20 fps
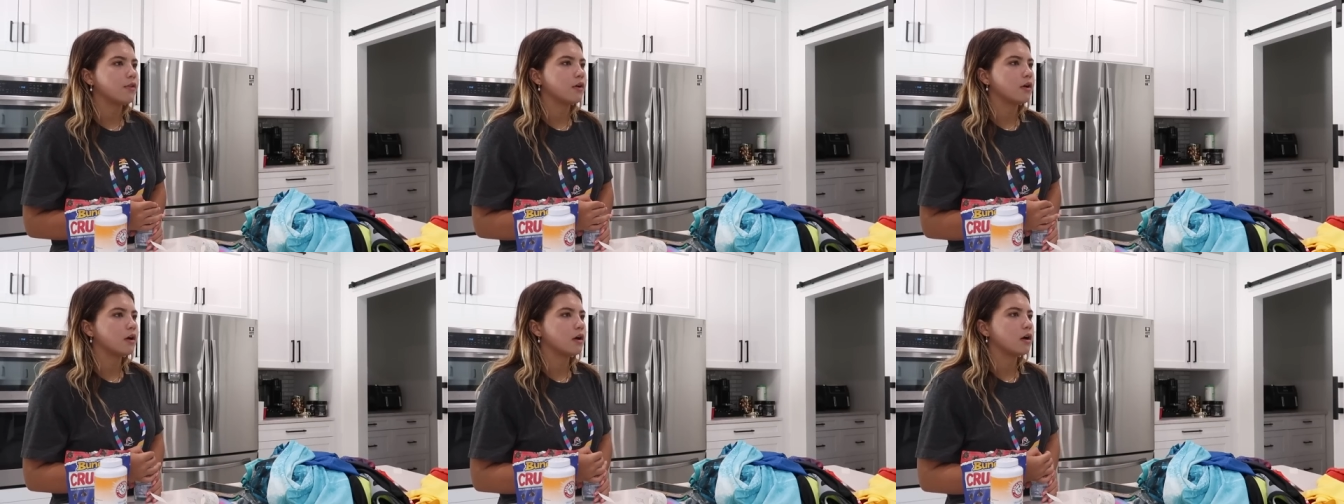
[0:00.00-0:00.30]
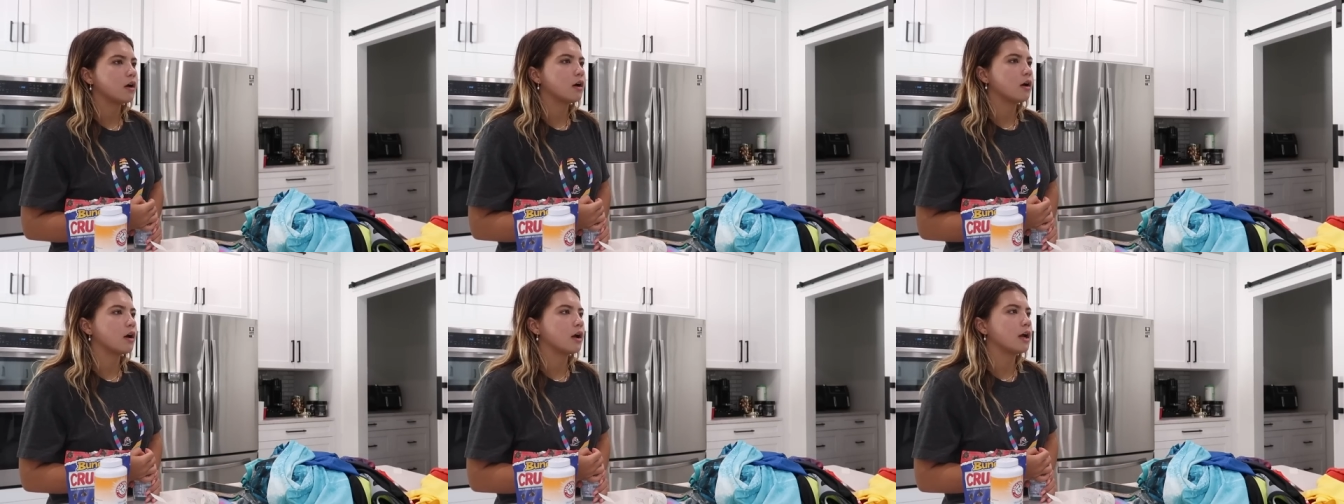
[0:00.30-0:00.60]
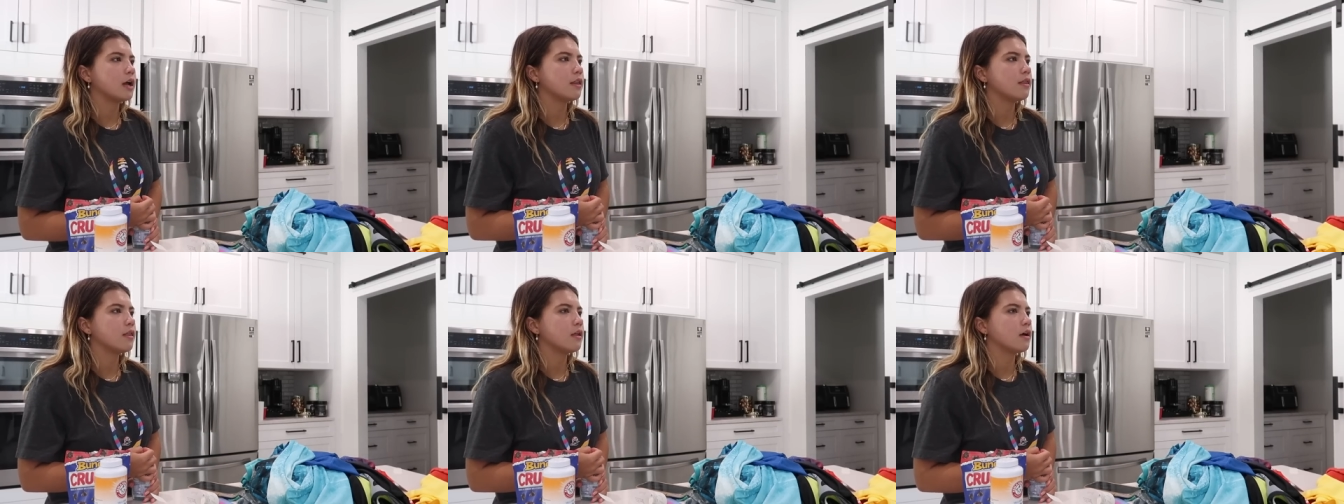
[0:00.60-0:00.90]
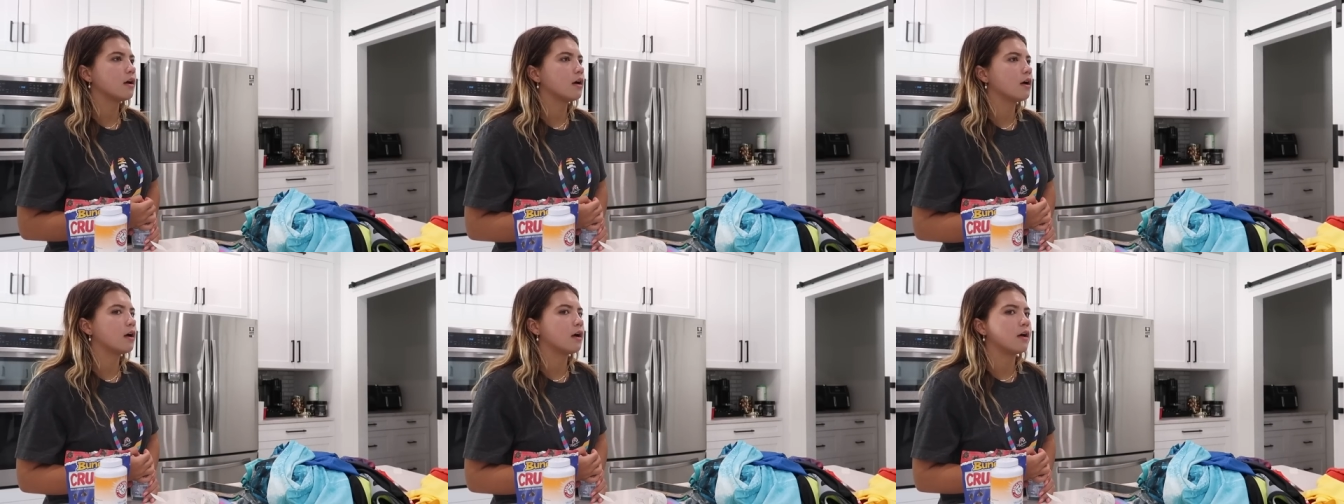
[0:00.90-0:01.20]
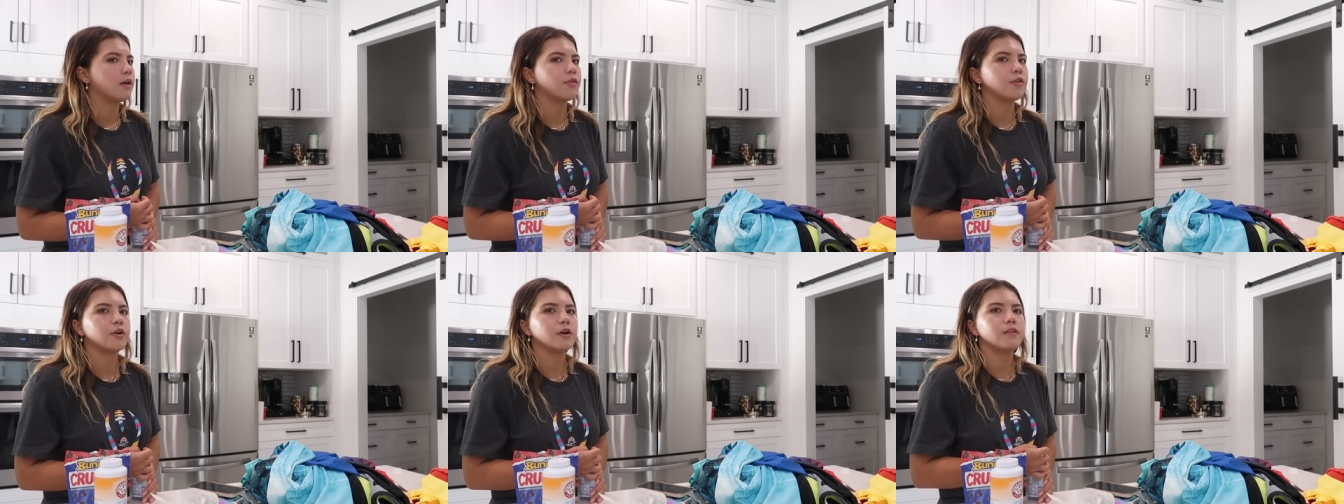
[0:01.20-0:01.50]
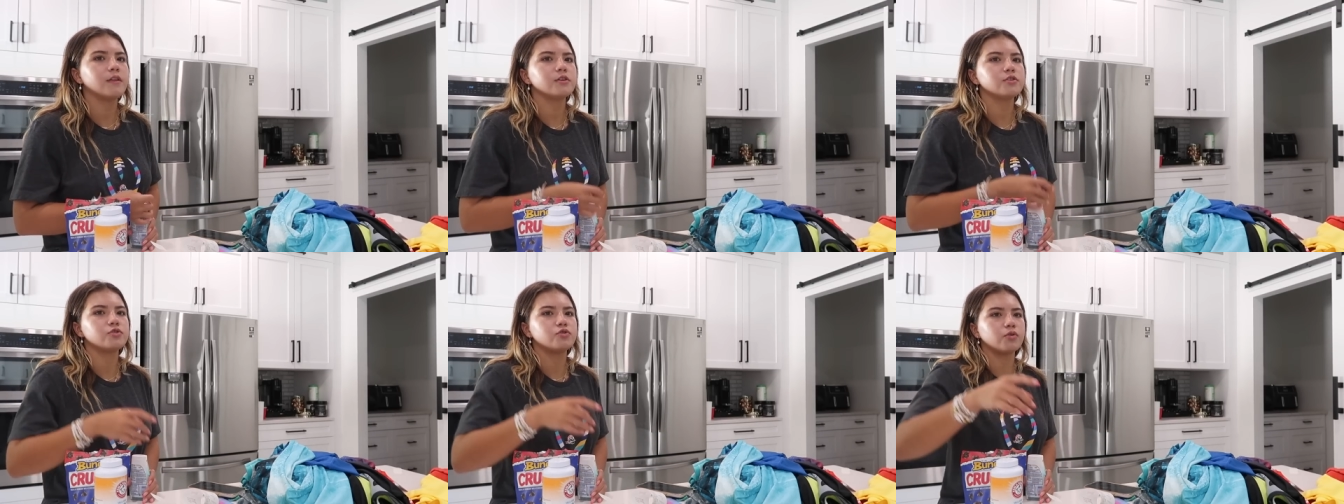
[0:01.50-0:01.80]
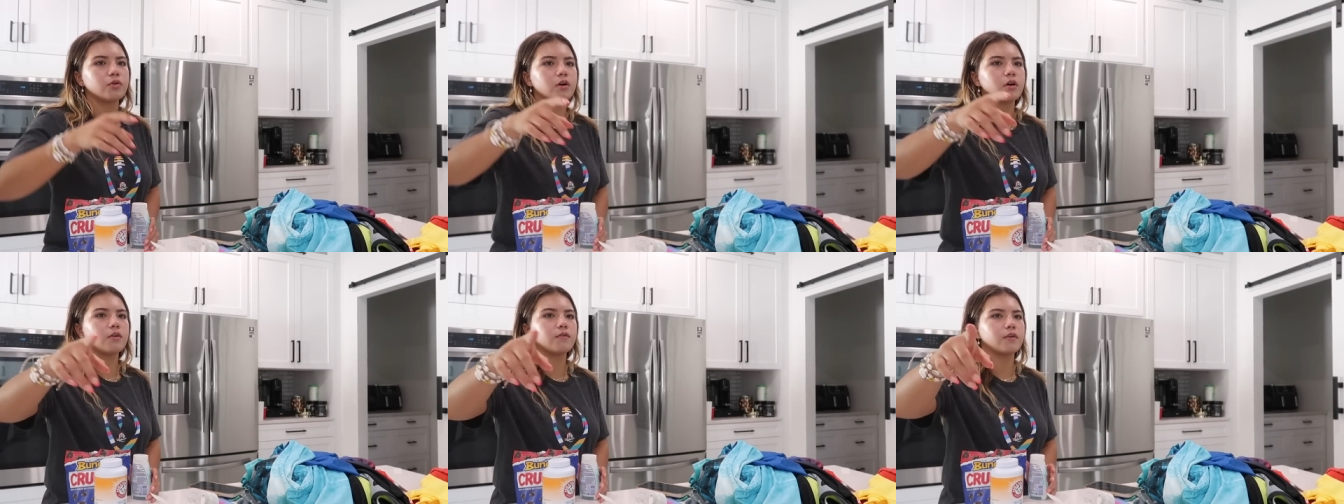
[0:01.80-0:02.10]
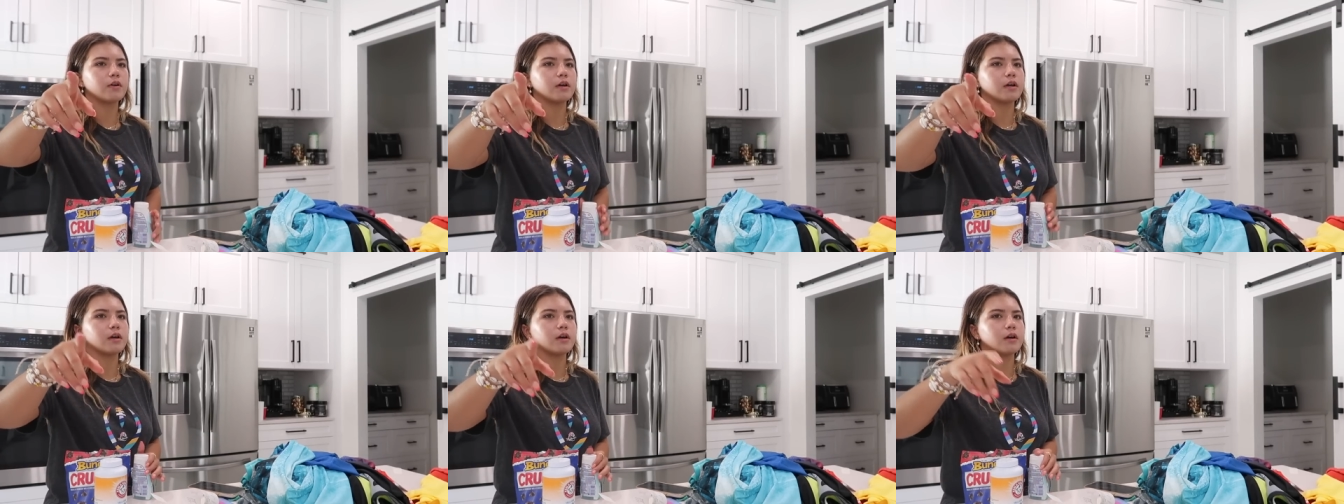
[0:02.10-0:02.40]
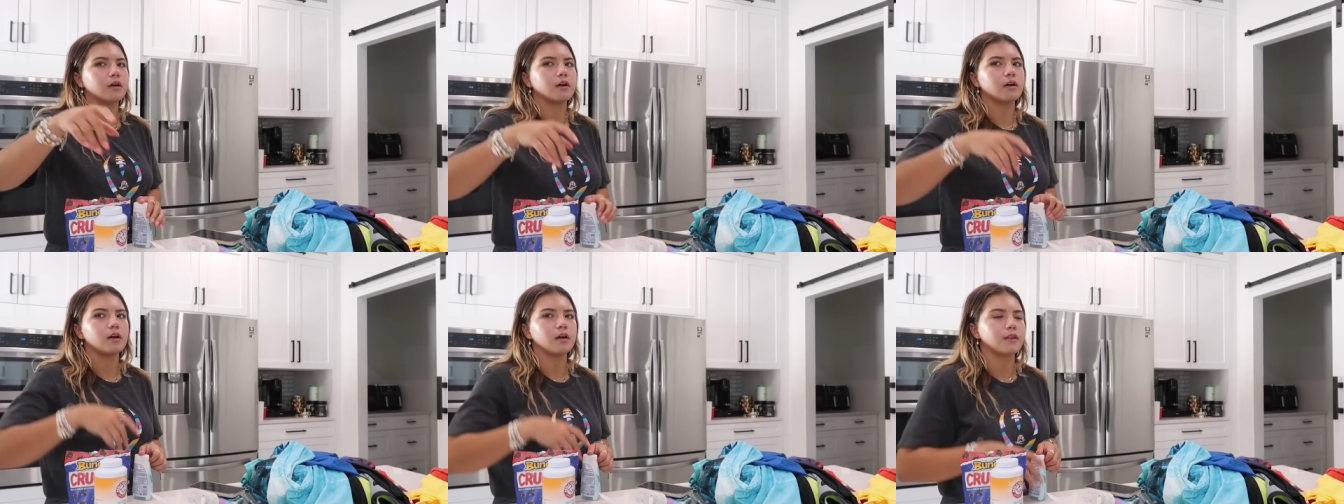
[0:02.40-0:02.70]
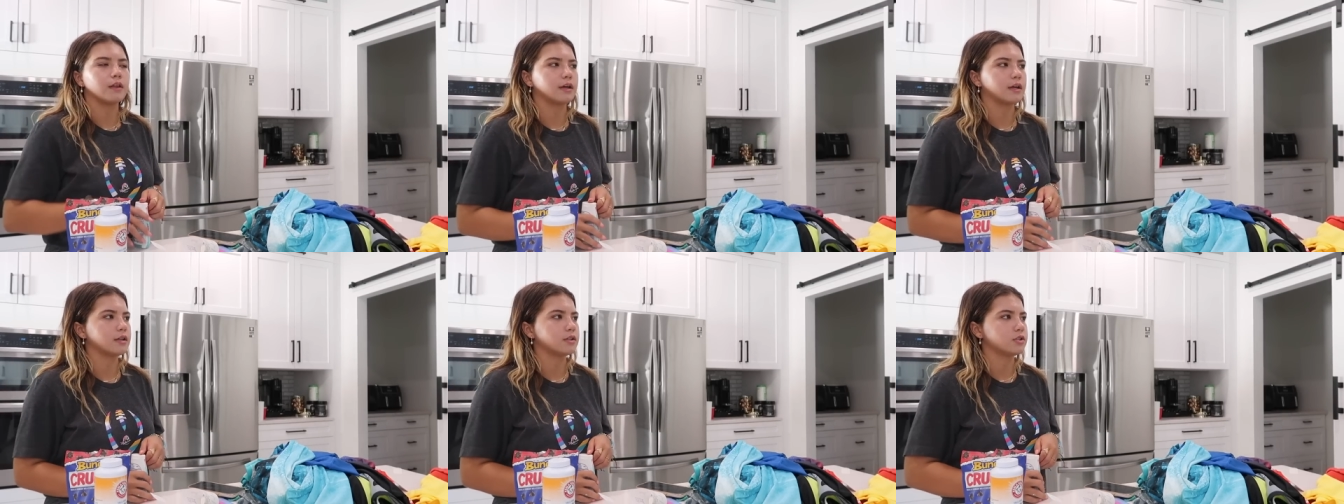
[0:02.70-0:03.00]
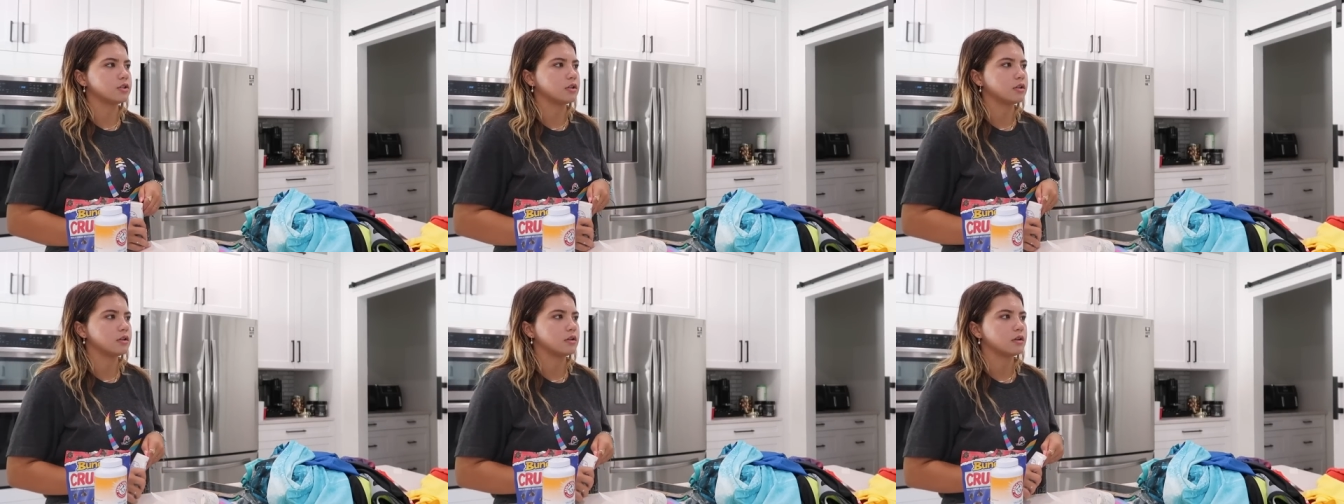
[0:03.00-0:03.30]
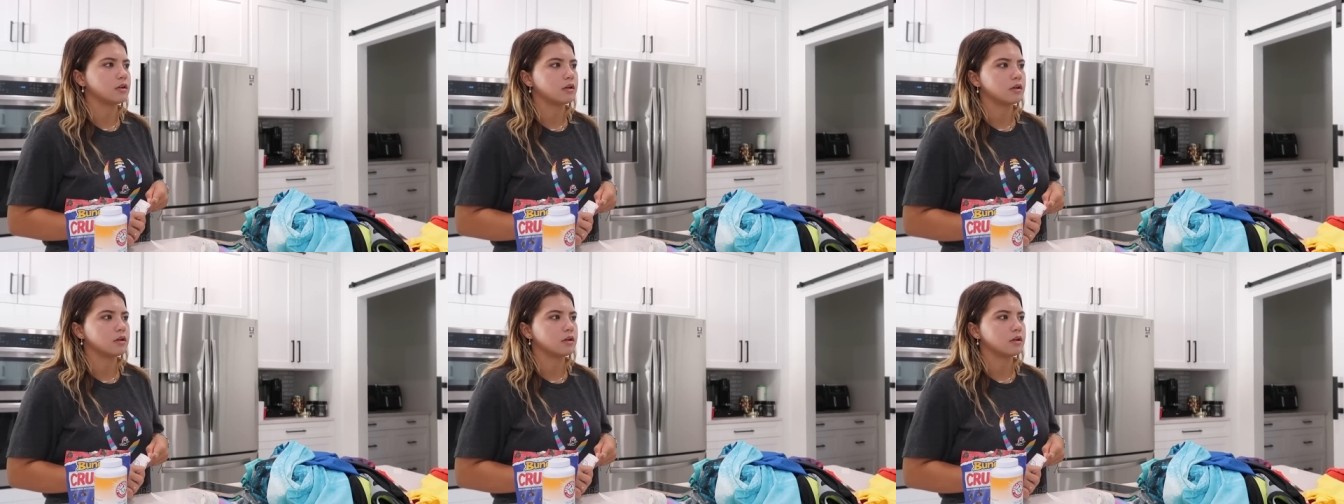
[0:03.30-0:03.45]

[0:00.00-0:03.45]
they're in the they're in this drawer over here in the kitchen.